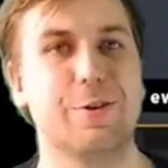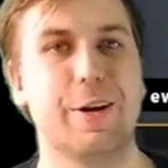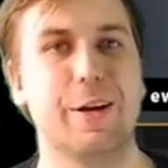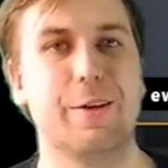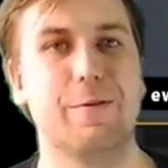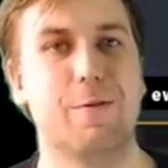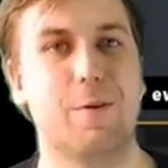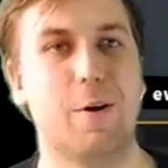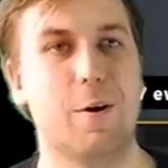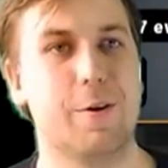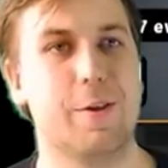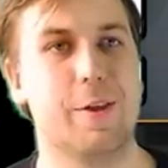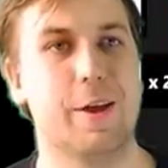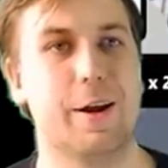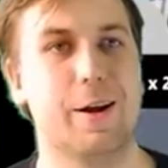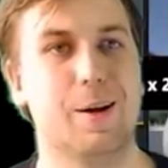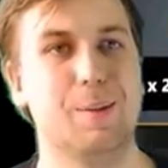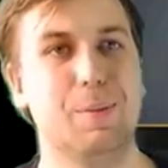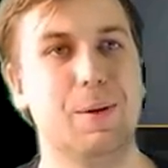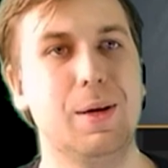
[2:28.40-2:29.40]
terrain fog
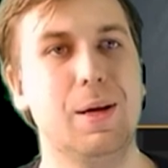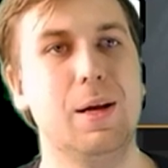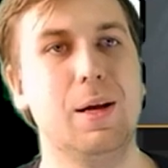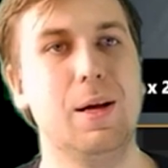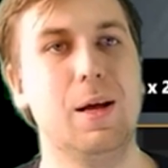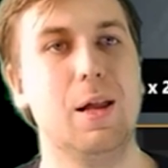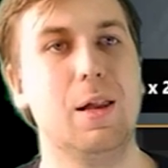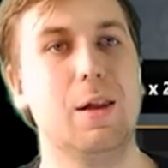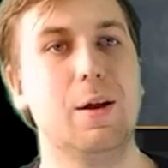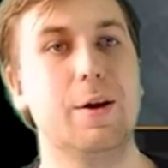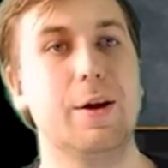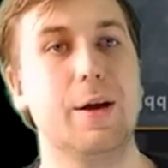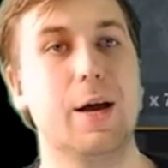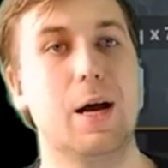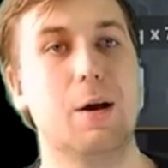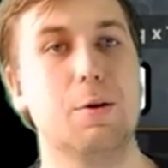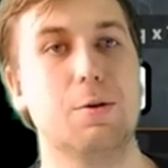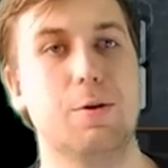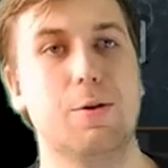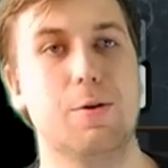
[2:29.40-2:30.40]
setup, learning
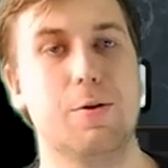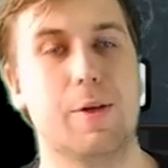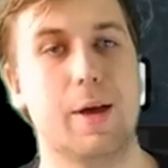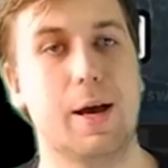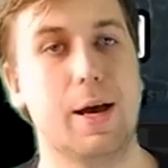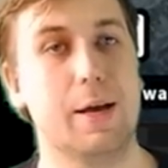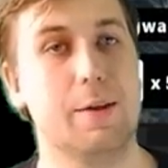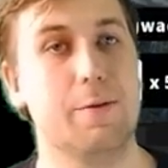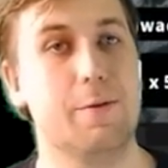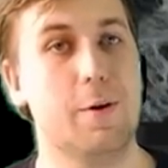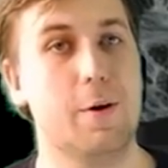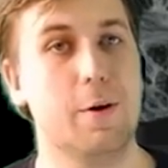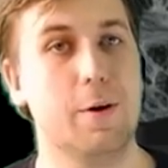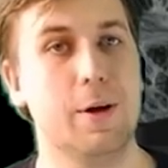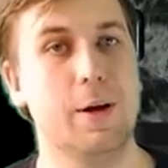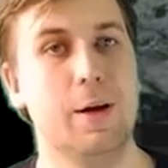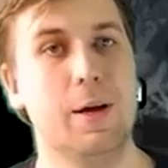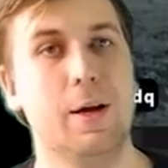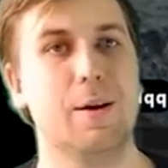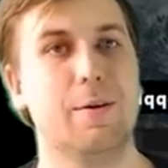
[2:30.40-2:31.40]
how to use height
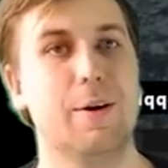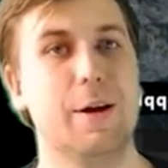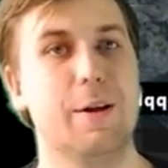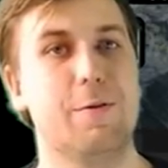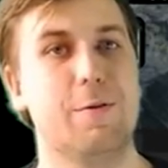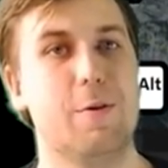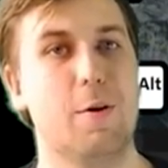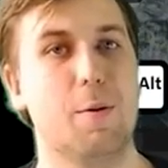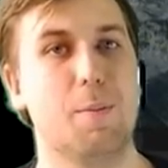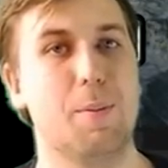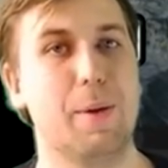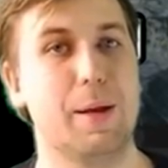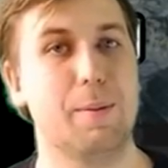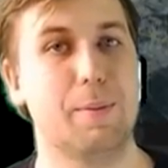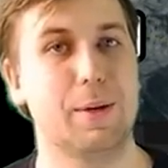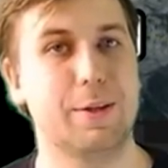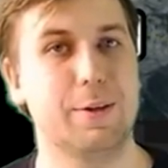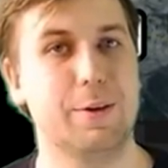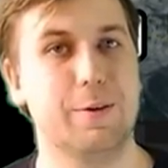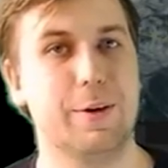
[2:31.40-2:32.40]
fog, create fog plane
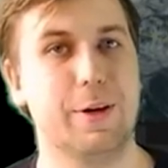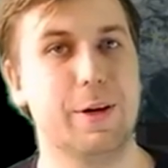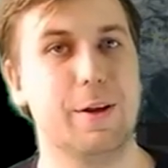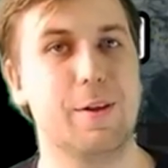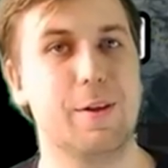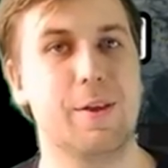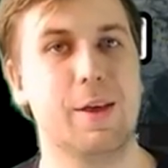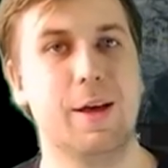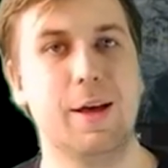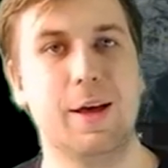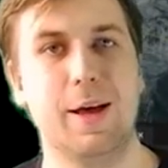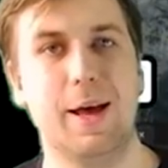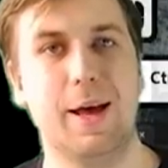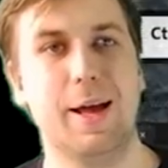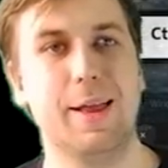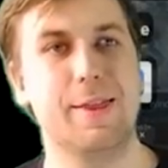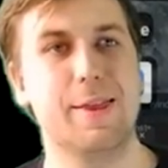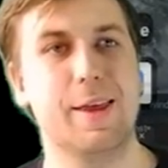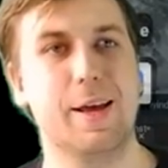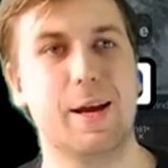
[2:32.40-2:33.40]
materials,
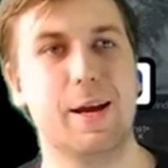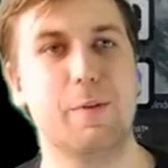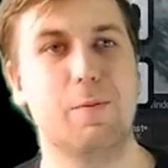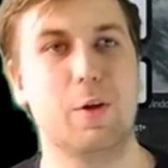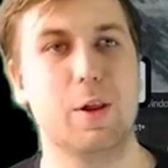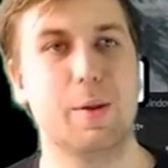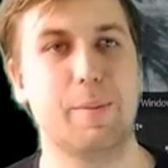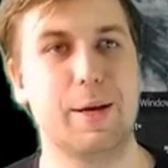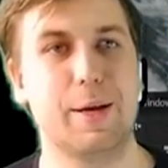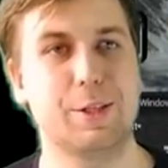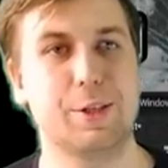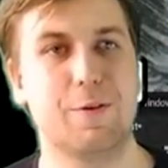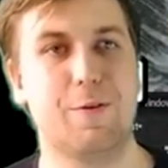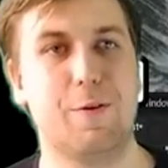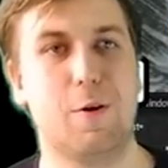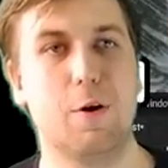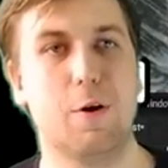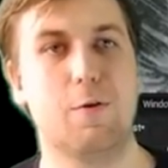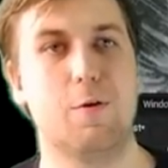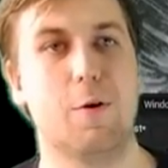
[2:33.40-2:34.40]
and set up volumetric
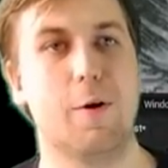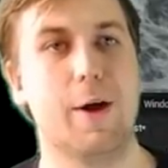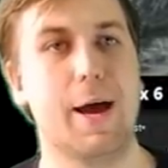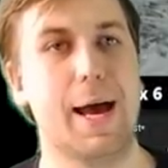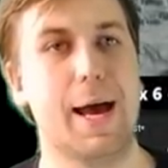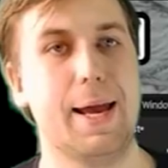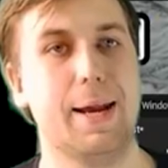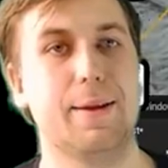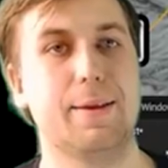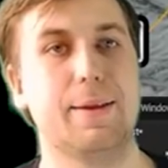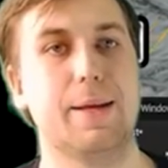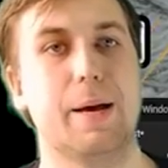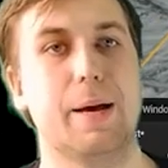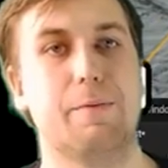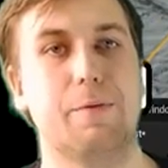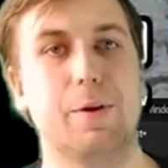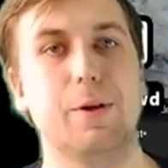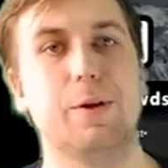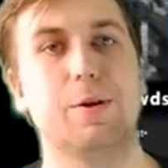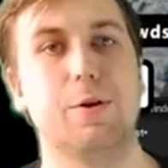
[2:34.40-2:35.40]
fog for added
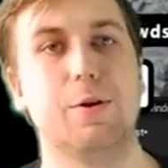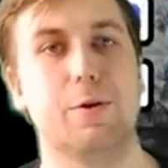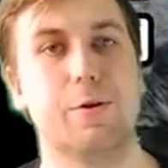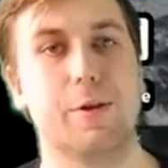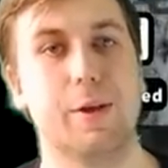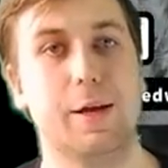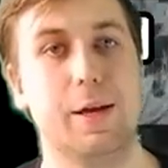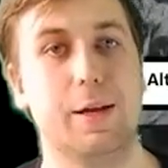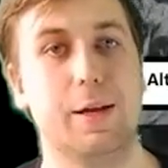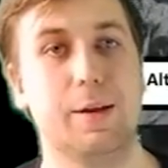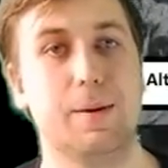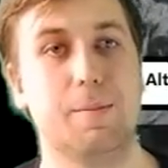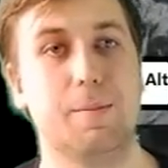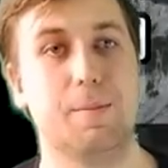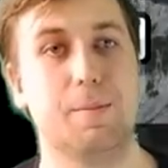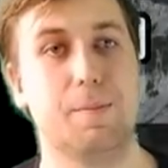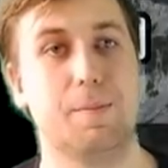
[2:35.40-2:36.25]
depth in your scene.